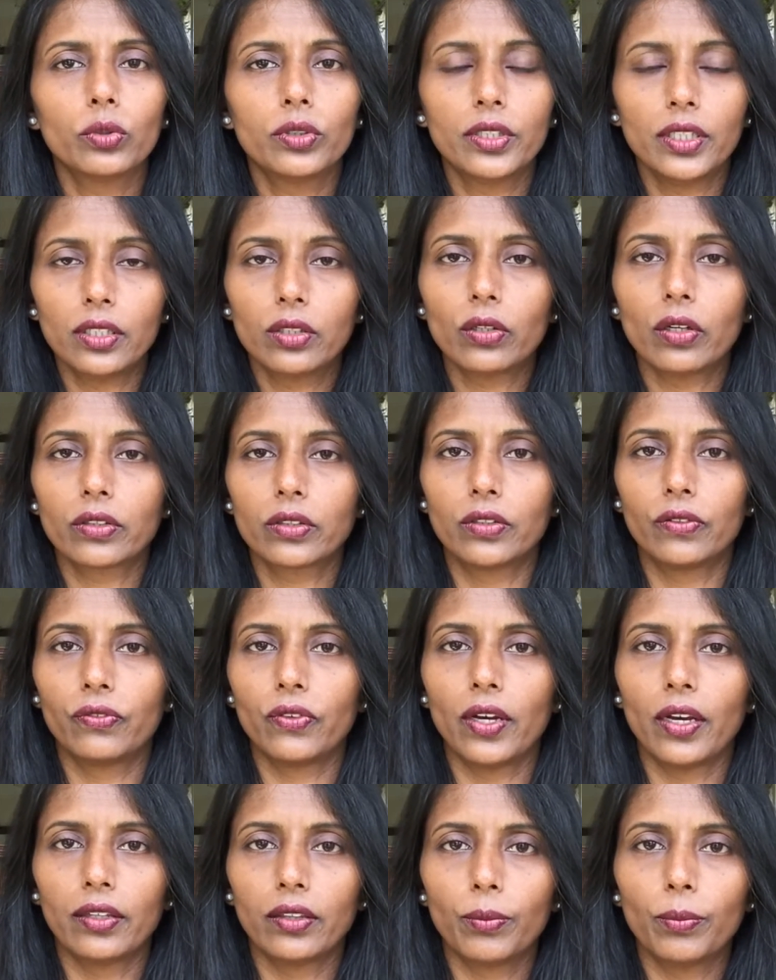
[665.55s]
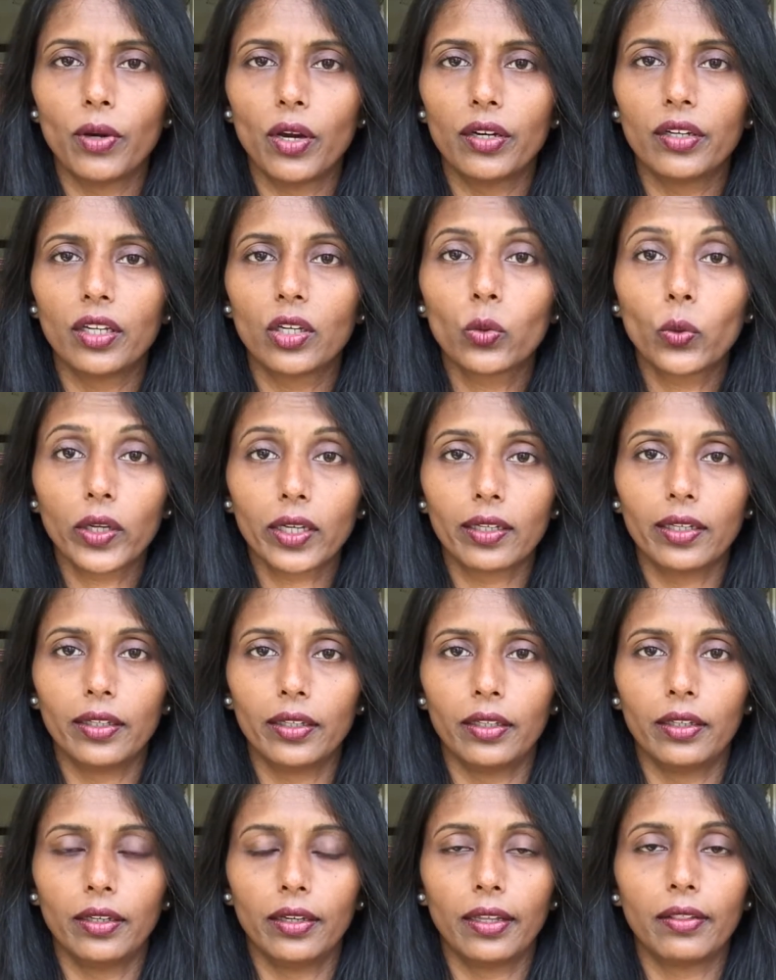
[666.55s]
detoxify the body
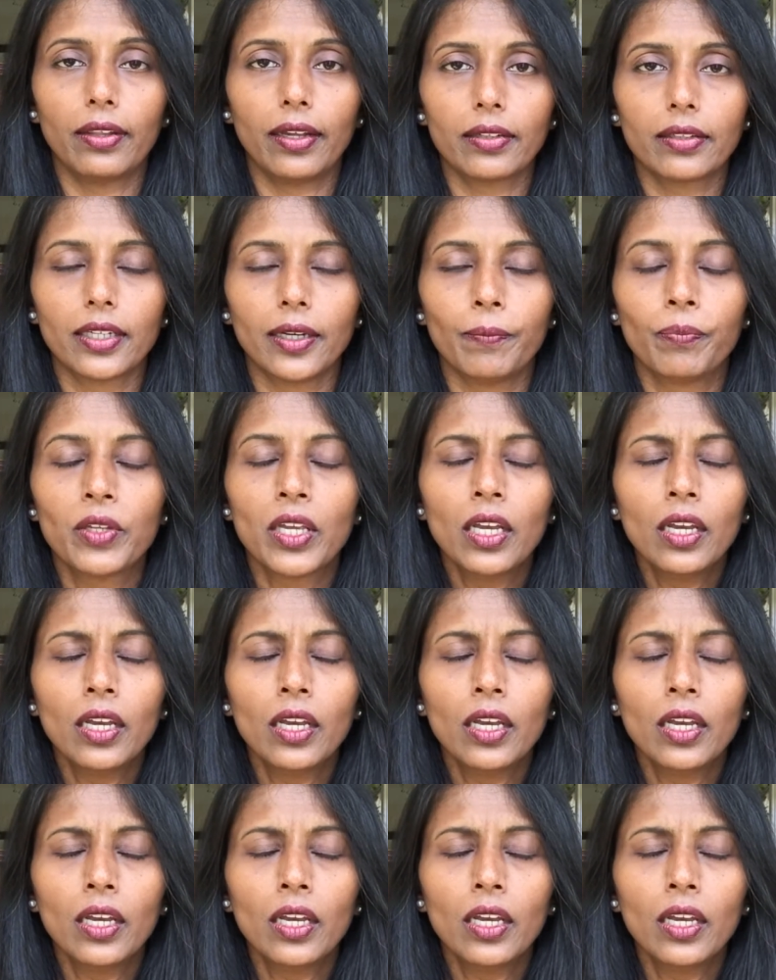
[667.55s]
quickly at that time.